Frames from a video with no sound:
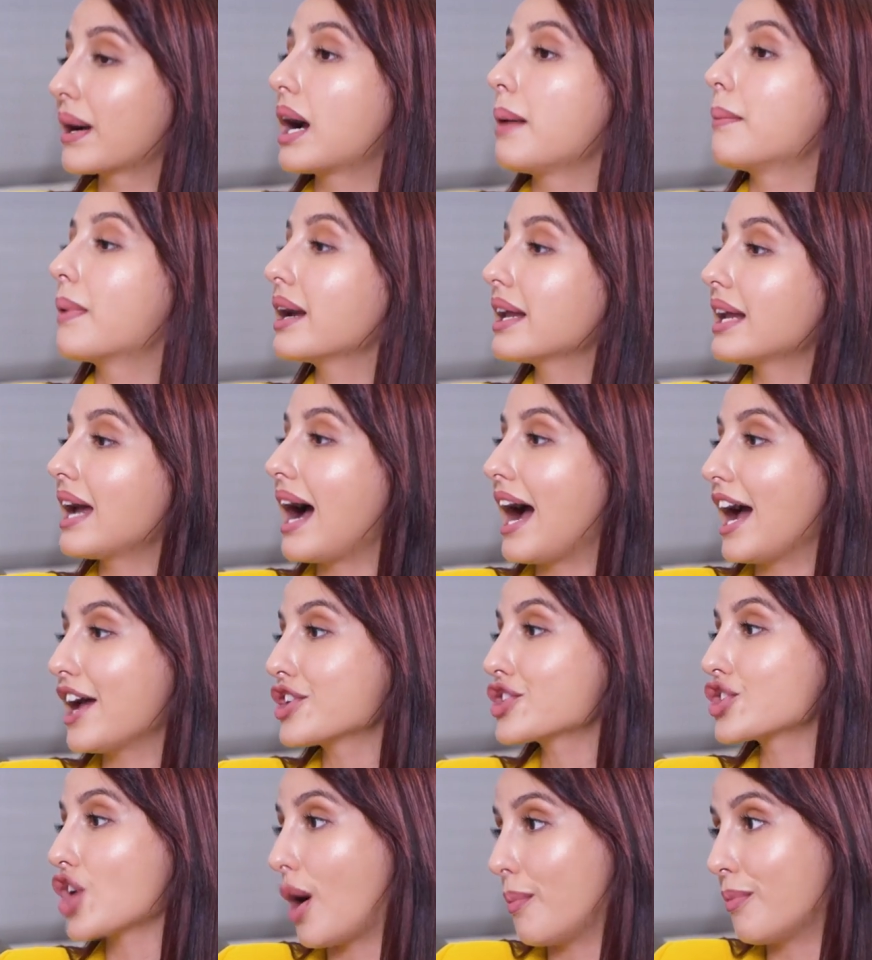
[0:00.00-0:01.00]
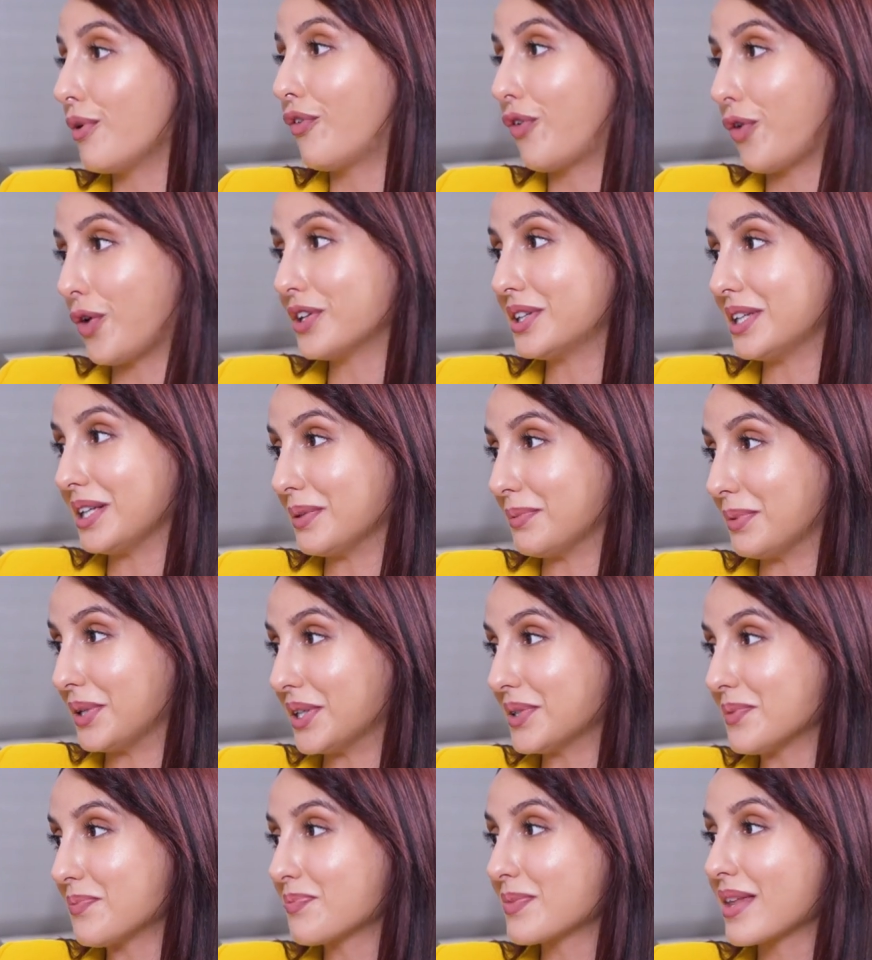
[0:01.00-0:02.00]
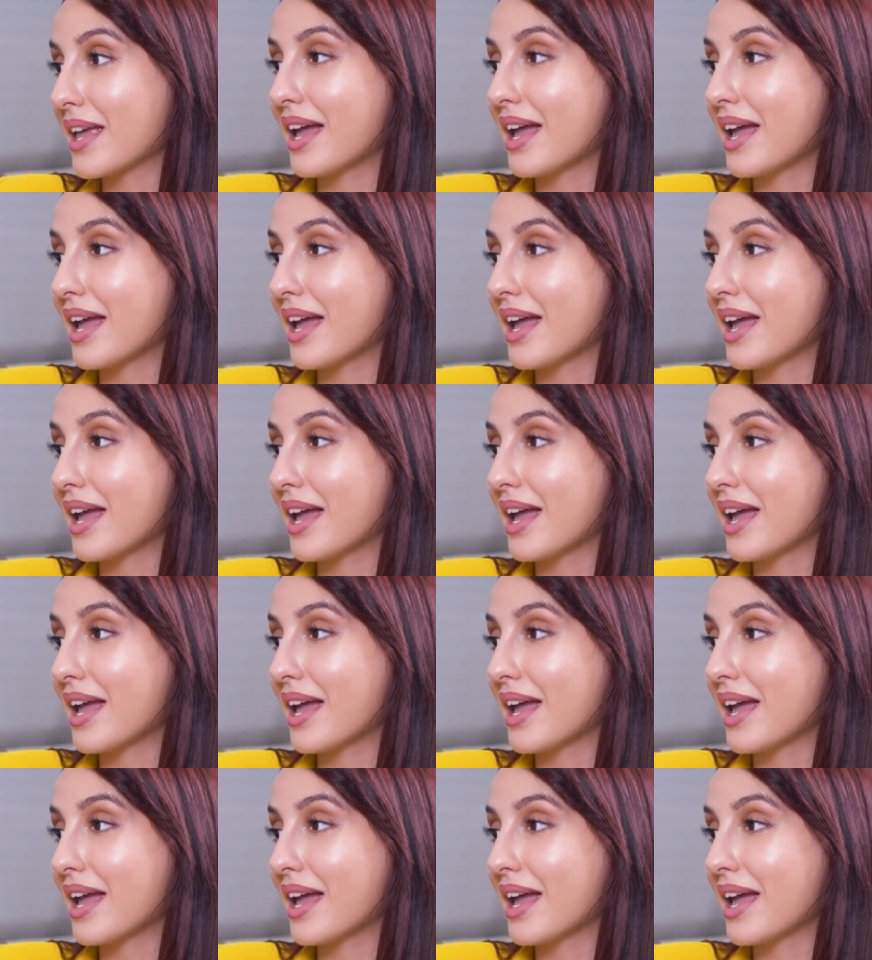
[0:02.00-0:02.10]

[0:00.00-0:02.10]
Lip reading: but Kamariya I shot before Dilbar.